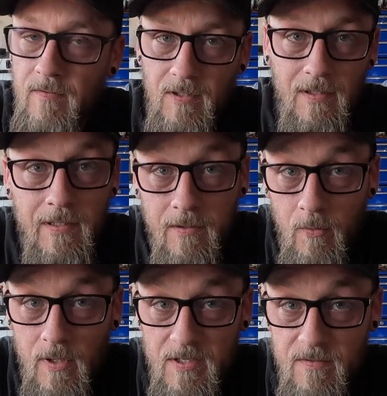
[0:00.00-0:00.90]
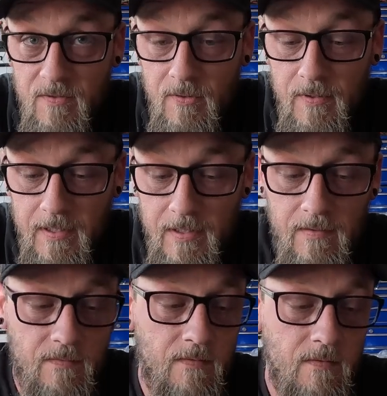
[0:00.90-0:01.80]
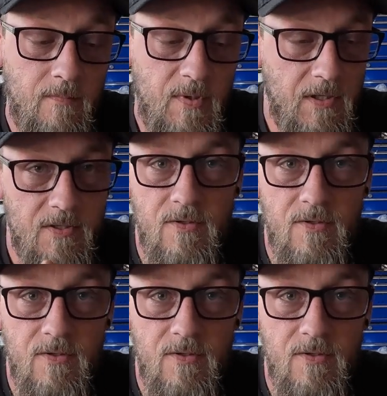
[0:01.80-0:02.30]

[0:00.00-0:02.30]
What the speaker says: cleaner ways of doing it, because